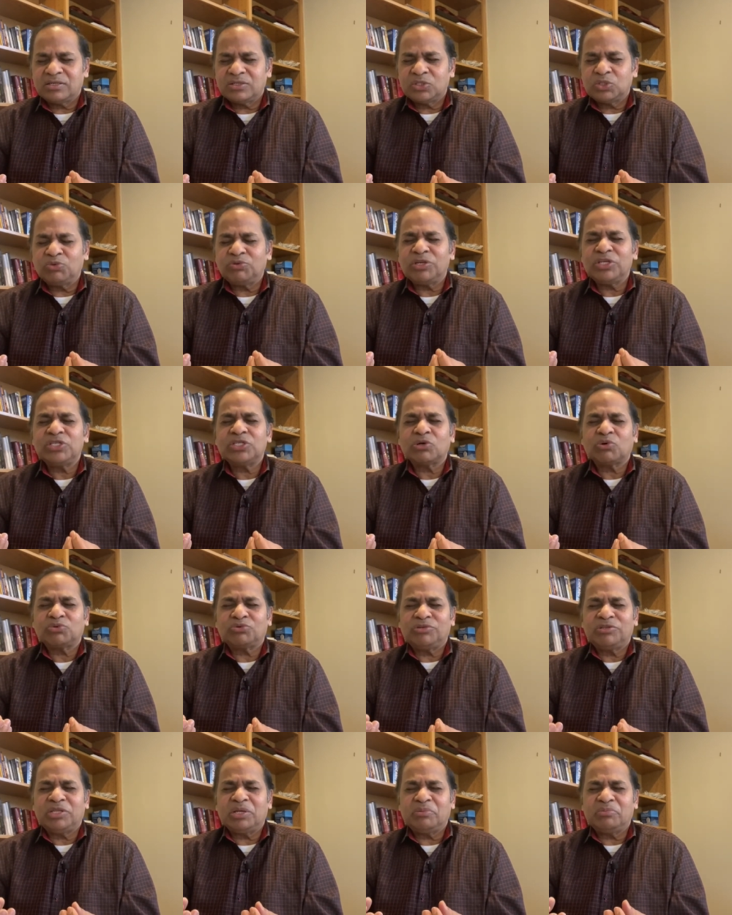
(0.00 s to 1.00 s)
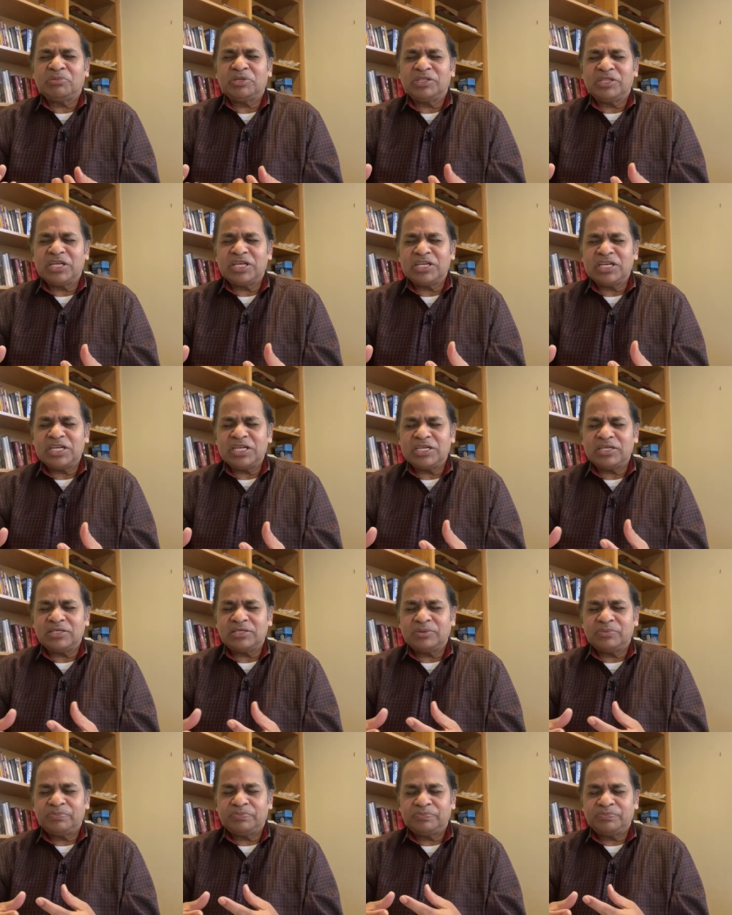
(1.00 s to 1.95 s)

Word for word: to reach out to them in their need.